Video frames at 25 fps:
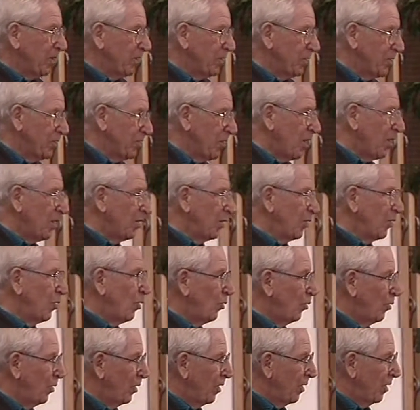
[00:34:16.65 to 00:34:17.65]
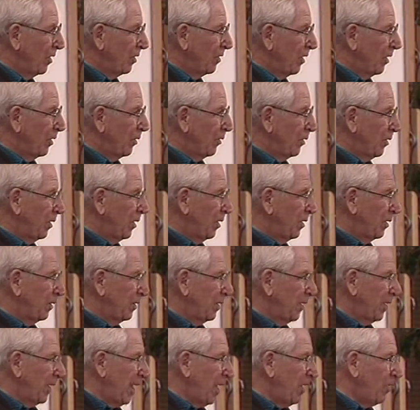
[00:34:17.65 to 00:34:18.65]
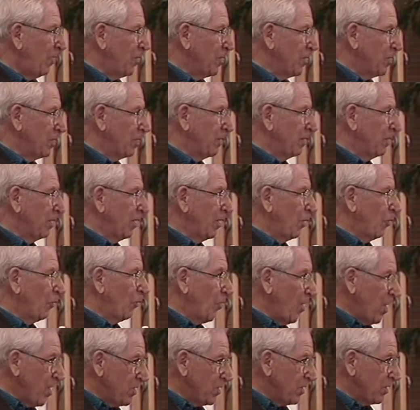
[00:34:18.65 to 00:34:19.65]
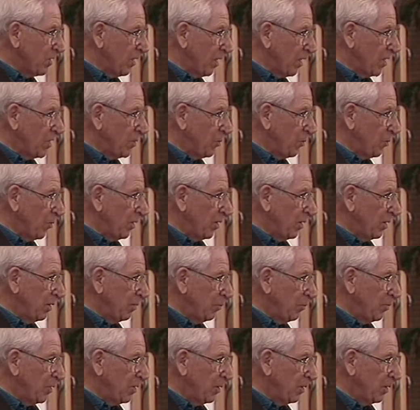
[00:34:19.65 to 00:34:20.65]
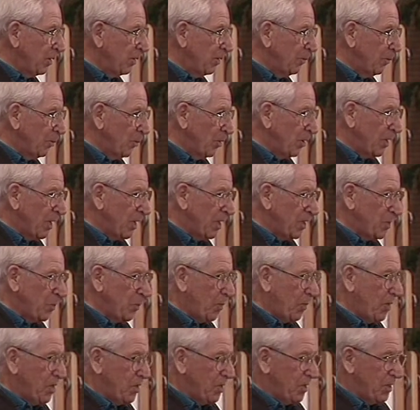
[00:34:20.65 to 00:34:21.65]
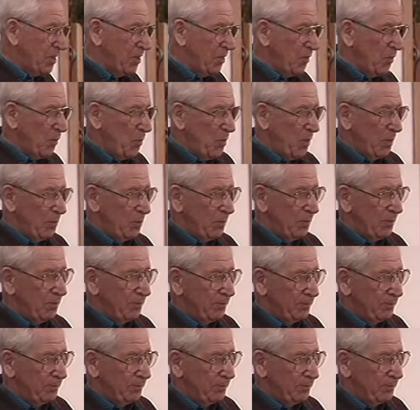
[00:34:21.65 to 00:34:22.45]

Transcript: struck a goal that carries a resonance with the aspirations of people.